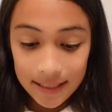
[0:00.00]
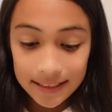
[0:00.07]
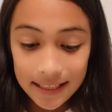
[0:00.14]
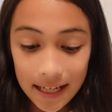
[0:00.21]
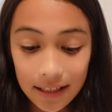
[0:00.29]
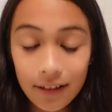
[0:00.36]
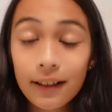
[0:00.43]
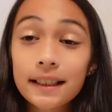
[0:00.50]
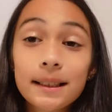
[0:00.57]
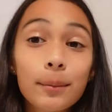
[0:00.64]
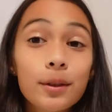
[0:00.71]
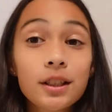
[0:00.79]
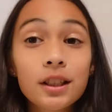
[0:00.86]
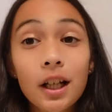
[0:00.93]
10 are
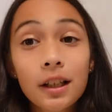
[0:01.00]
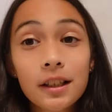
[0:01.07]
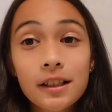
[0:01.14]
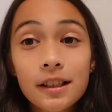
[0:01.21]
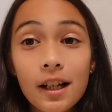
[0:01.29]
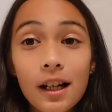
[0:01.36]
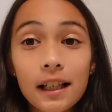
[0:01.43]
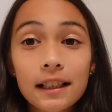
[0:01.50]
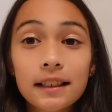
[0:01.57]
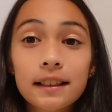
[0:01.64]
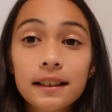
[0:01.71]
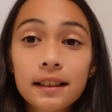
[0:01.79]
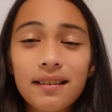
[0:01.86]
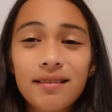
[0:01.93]
some soccer
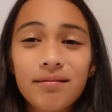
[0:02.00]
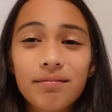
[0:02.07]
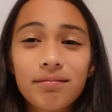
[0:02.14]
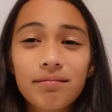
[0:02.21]
socks. I mean,